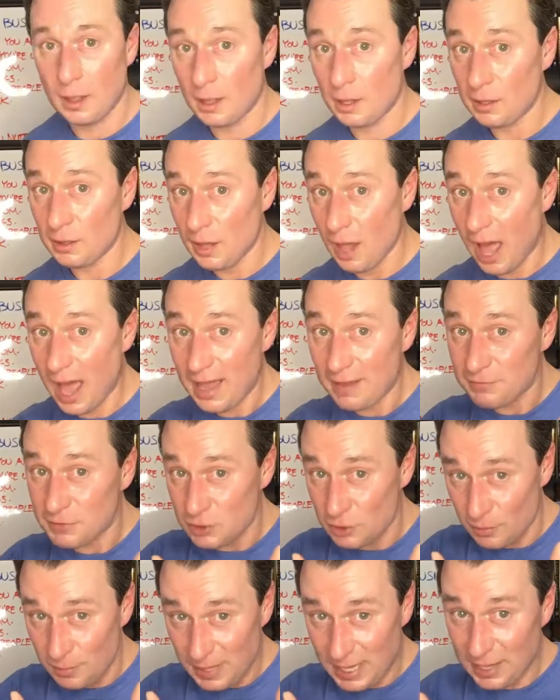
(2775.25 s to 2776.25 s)
Lives
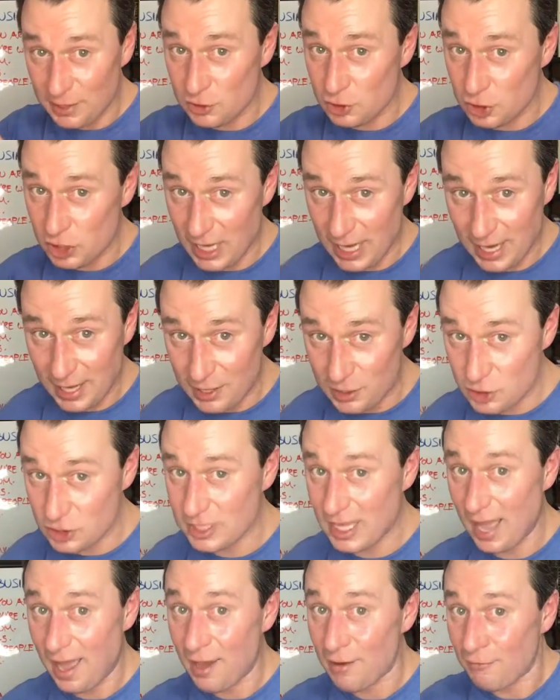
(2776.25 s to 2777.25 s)
are being
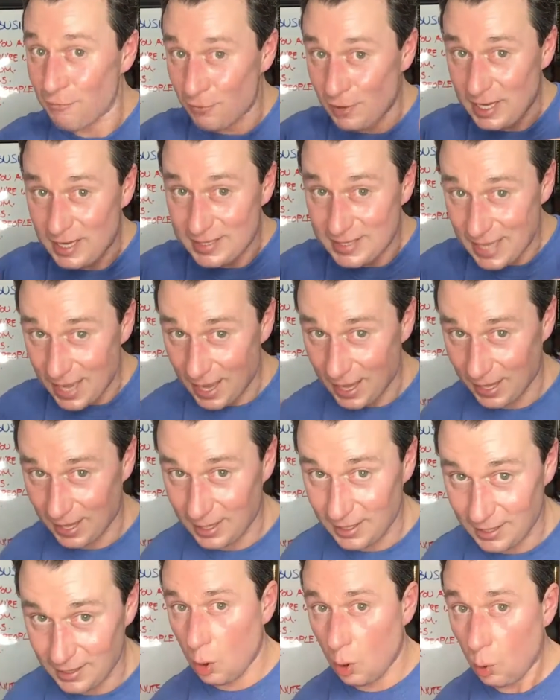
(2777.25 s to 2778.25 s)
changed every
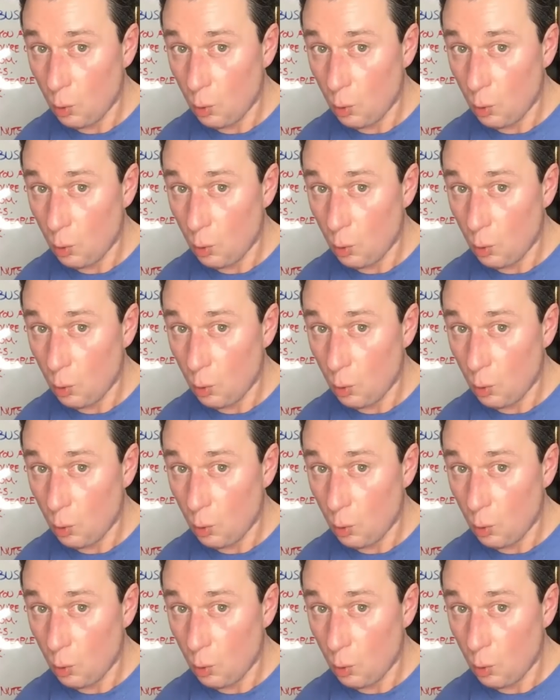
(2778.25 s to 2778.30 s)
day.